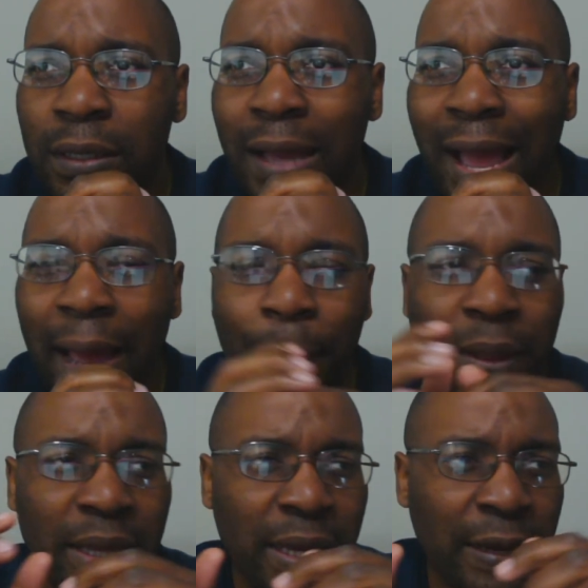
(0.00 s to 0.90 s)
I
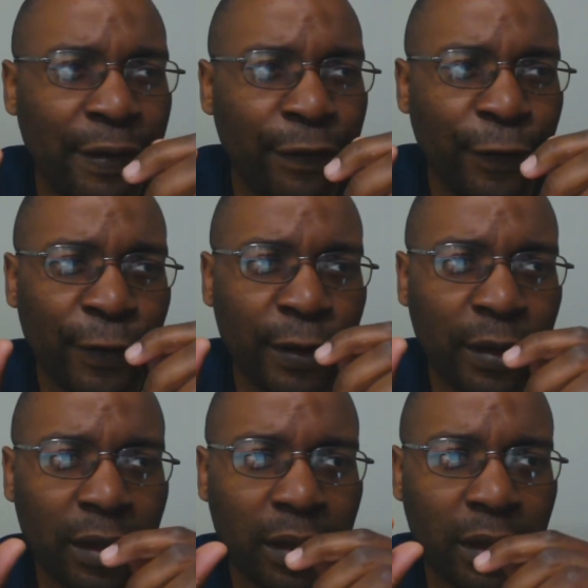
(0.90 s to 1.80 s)
believe
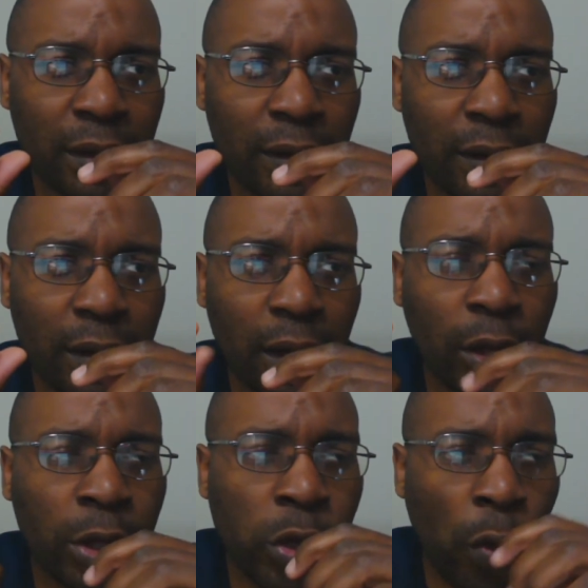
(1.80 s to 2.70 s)

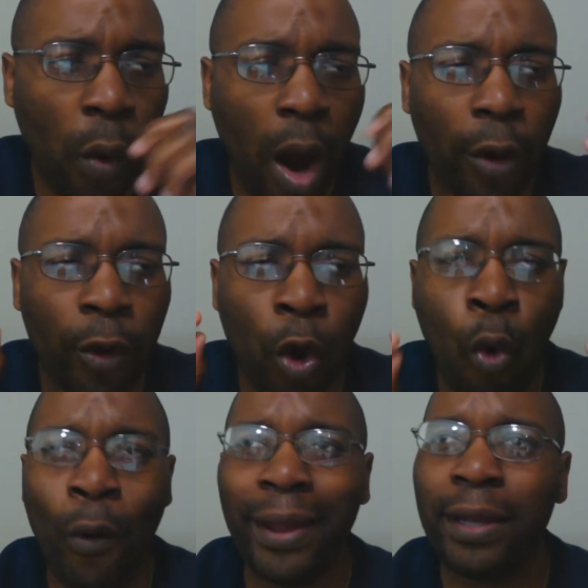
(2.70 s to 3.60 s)
you are
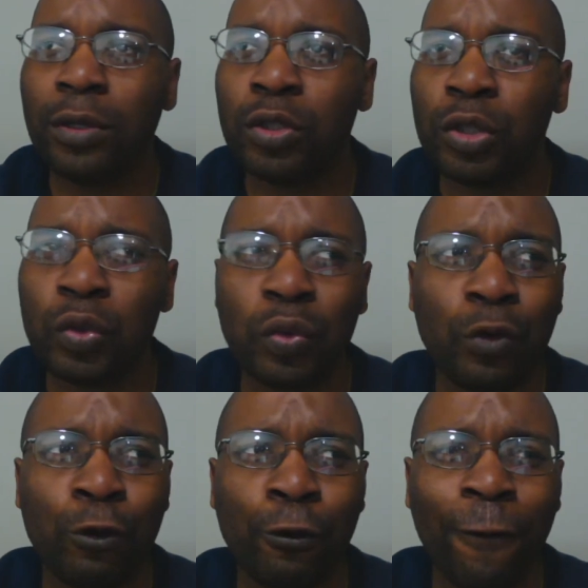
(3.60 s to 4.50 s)
going
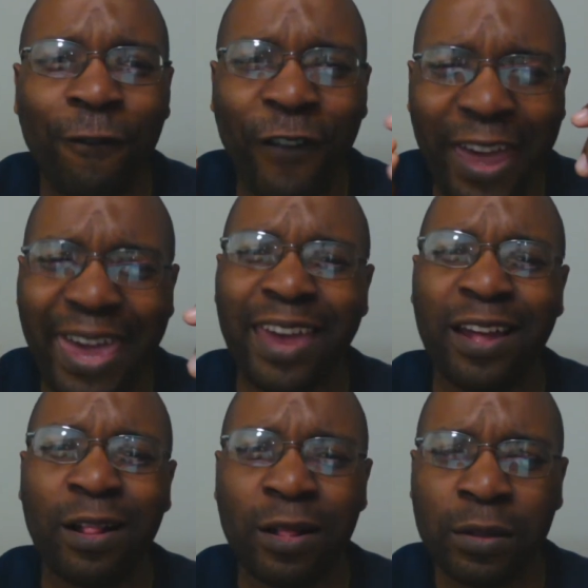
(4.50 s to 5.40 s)
to
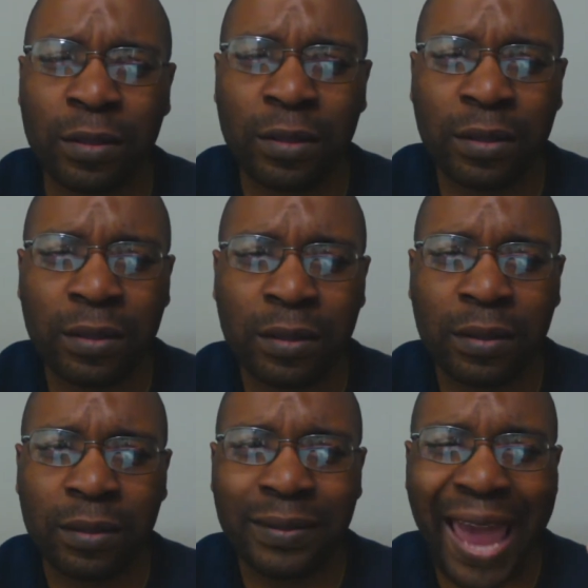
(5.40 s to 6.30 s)
fail
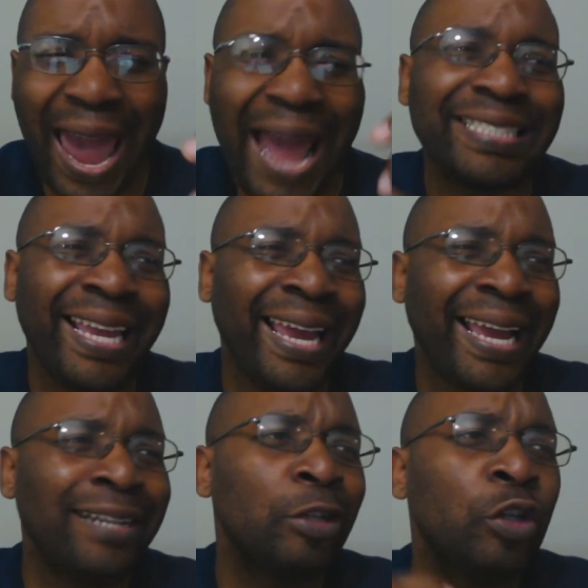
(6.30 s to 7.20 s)
as
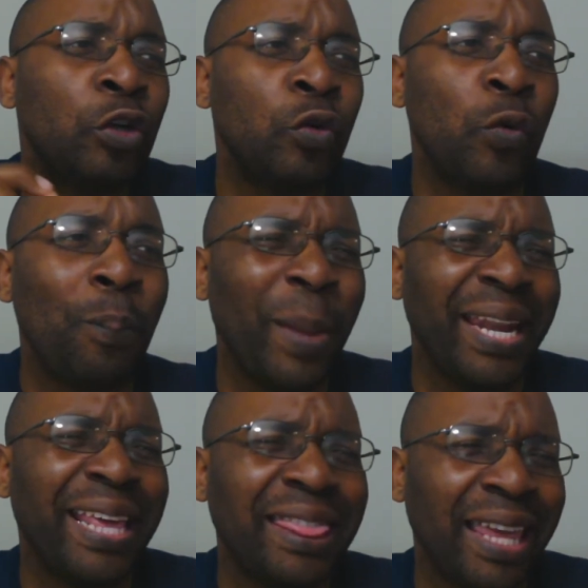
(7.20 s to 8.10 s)
in do
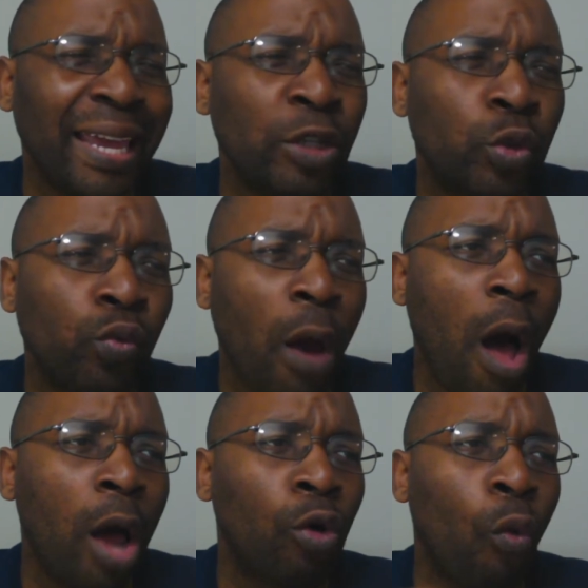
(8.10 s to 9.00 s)
many things
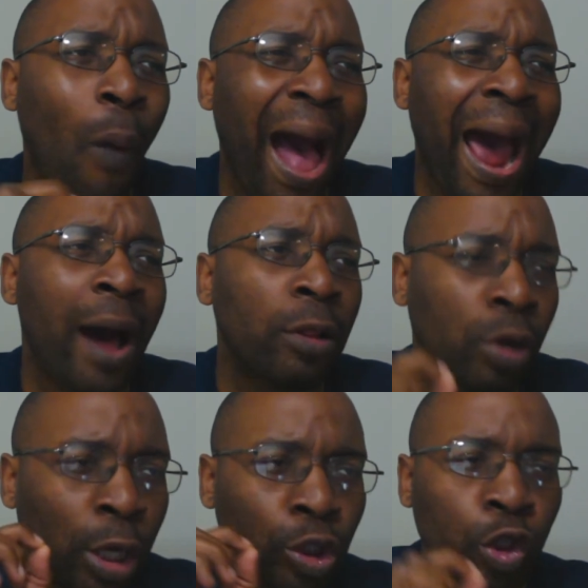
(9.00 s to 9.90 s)
wrong while
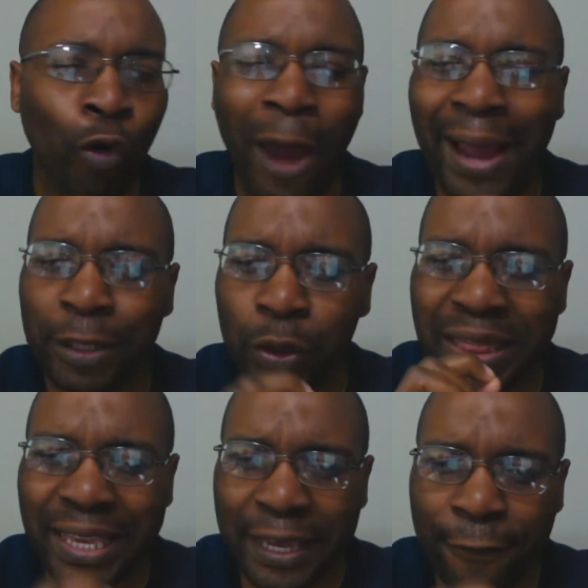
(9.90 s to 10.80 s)
trying to
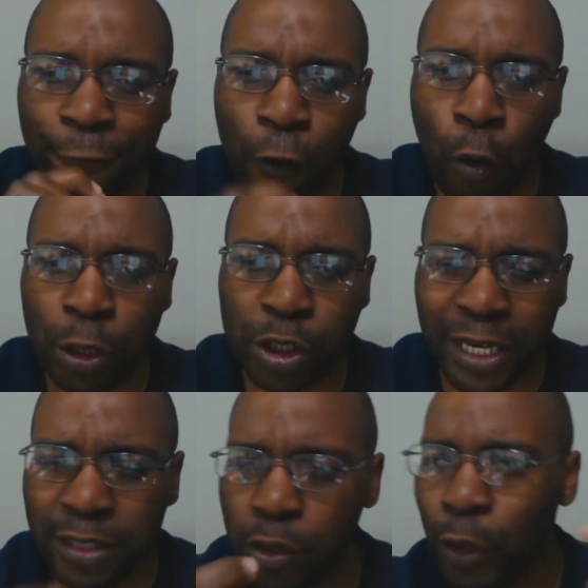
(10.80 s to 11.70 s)
live for
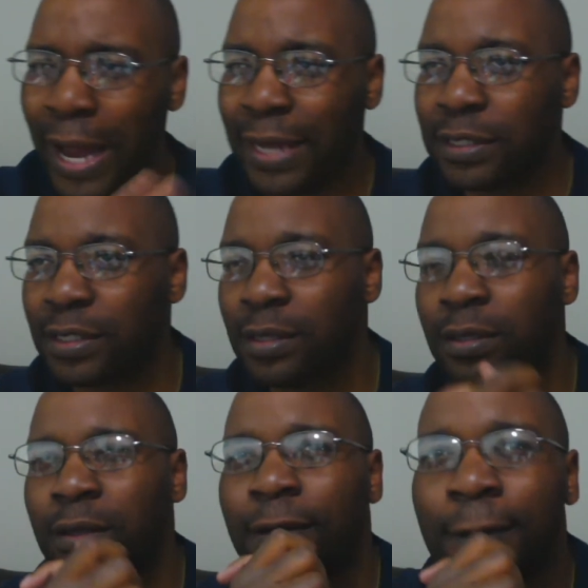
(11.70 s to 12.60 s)
Jesus Christ.
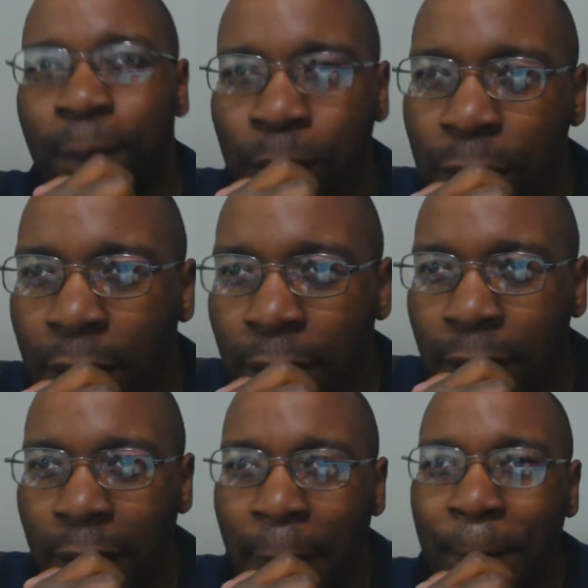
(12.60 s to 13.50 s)

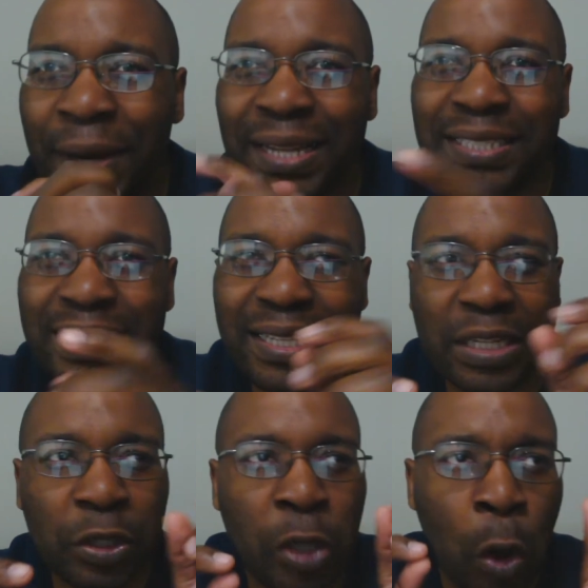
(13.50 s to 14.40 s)
But
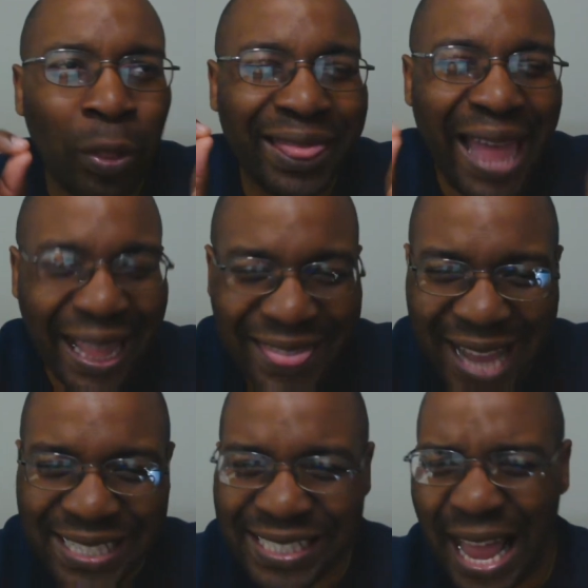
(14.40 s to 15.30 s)
don't let
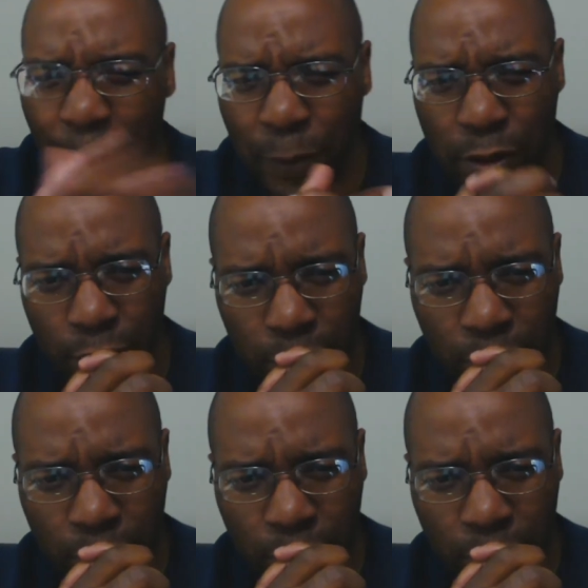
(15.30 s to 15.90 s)
that stop you.